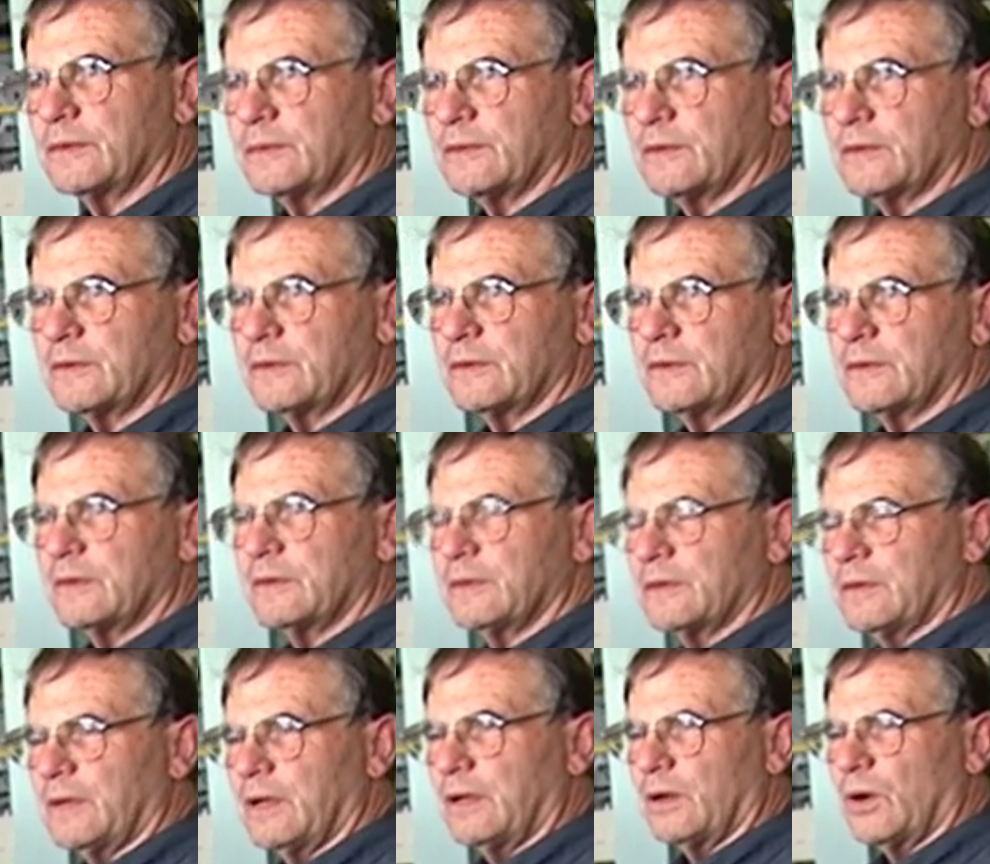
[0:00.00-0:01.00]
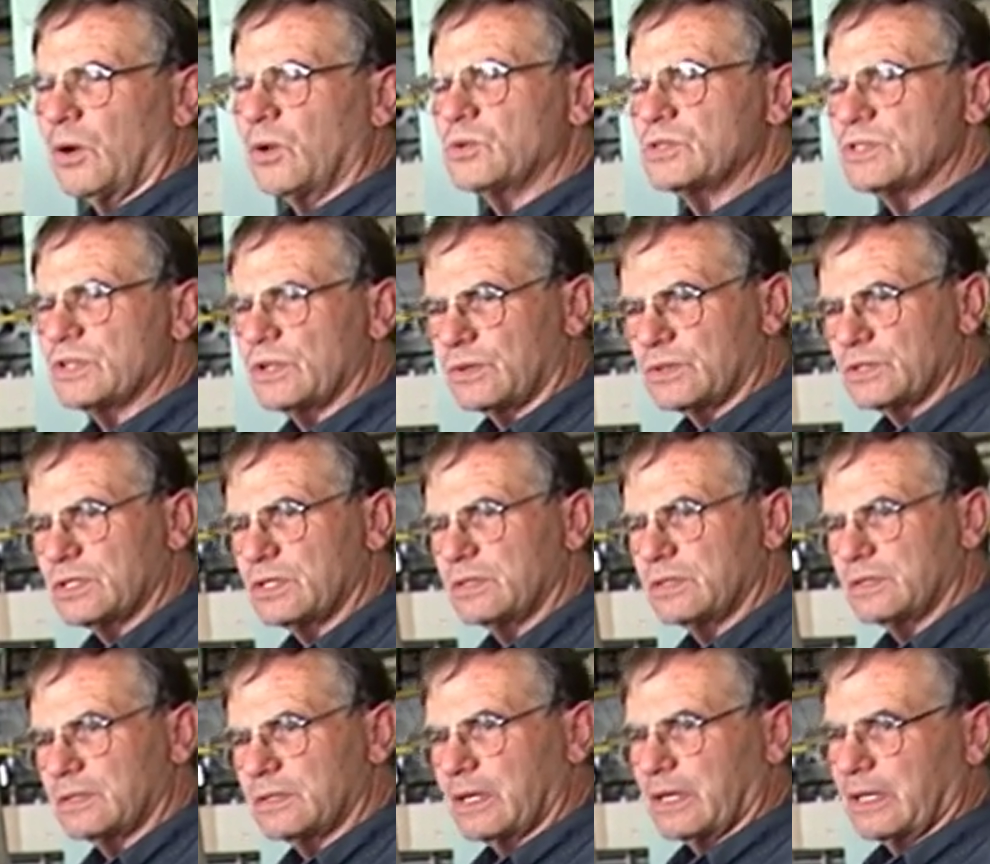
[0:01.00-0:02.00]
they build, uh, they build owns those. Like
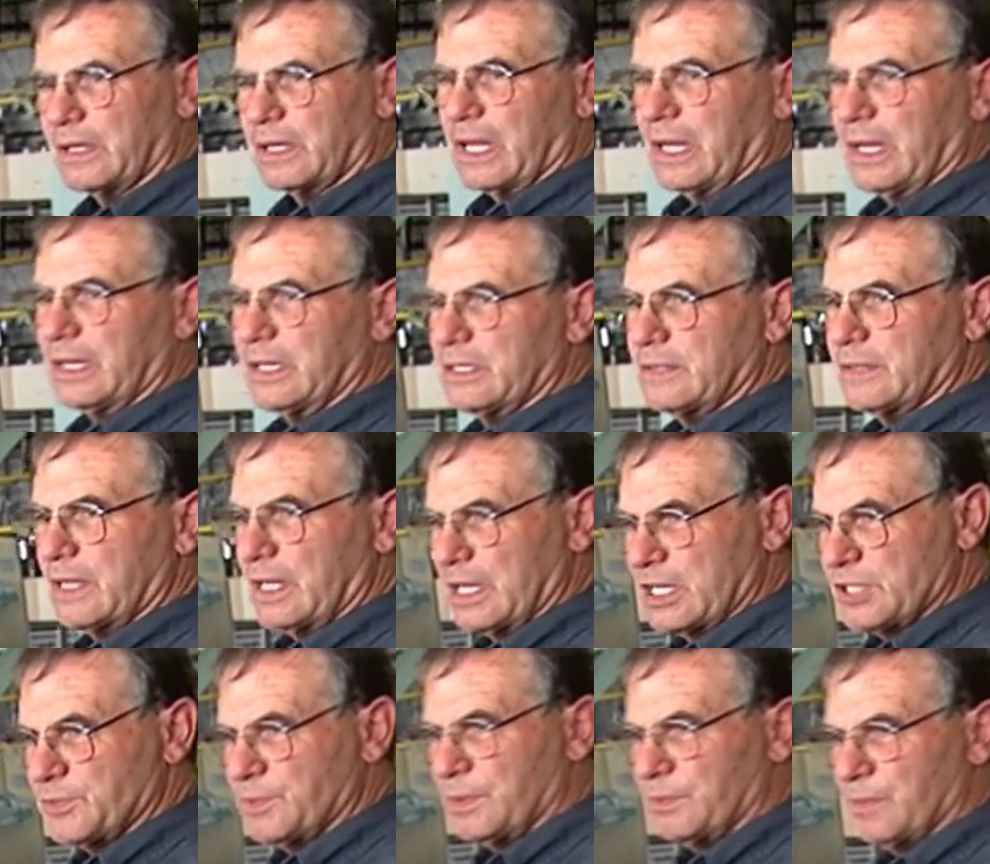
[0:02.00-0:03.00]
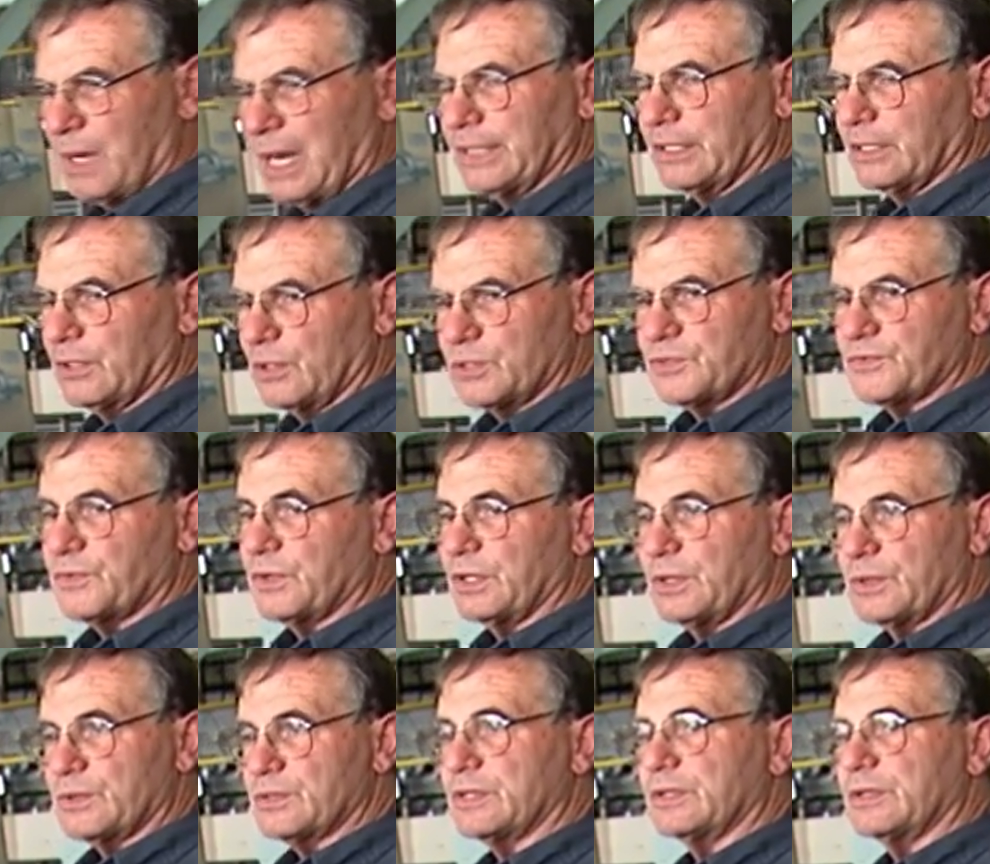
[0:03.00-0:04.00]
studs. and been mining those for
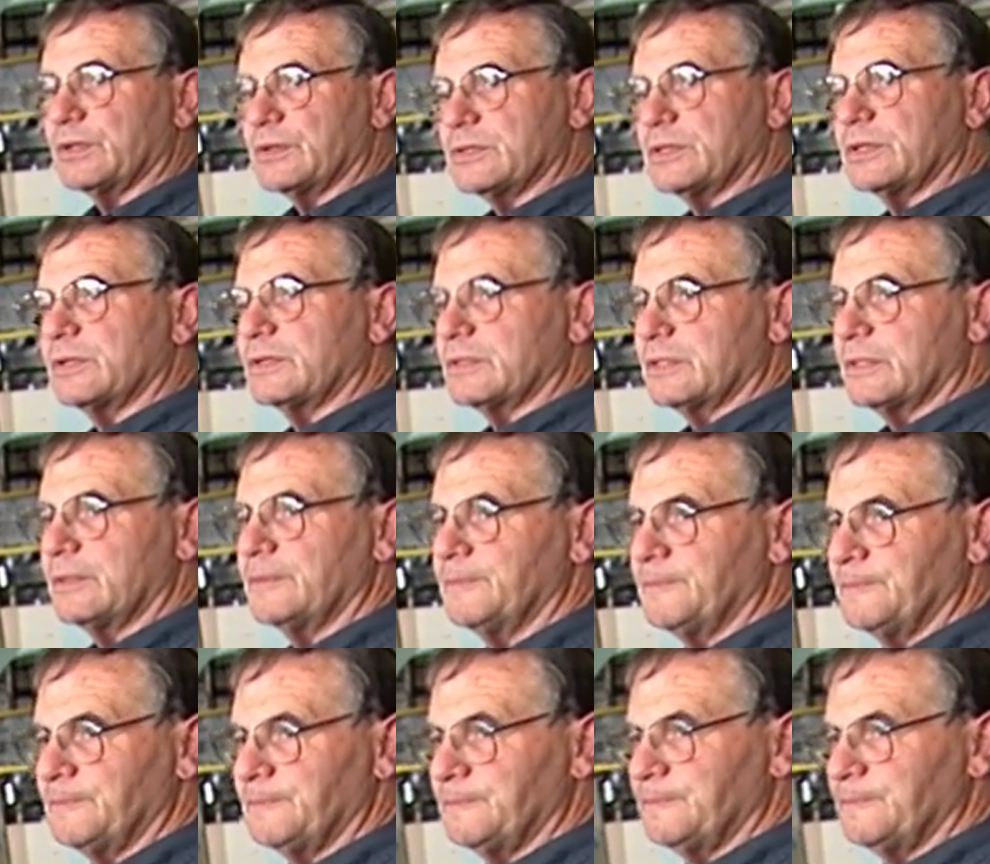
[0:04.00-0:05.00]
years. Lightweight, and you build these your